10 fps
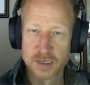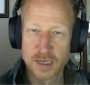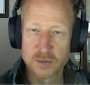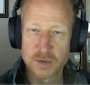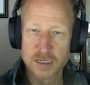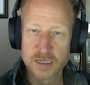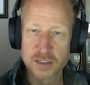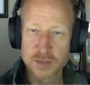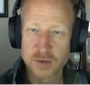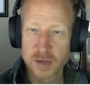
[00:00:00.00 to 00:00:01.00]
And we need
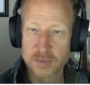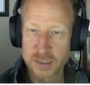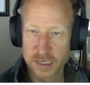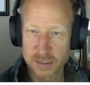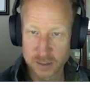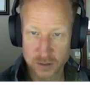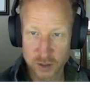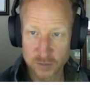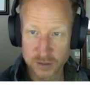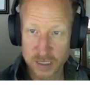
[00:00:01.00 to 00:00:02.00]
to populate the
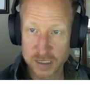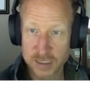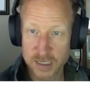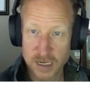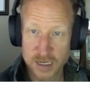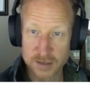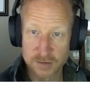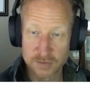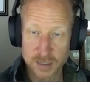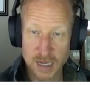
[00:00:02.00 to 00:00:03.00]
global ID and the
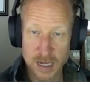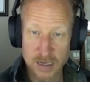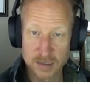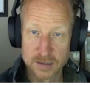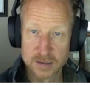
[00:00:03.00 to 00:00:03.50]
flag.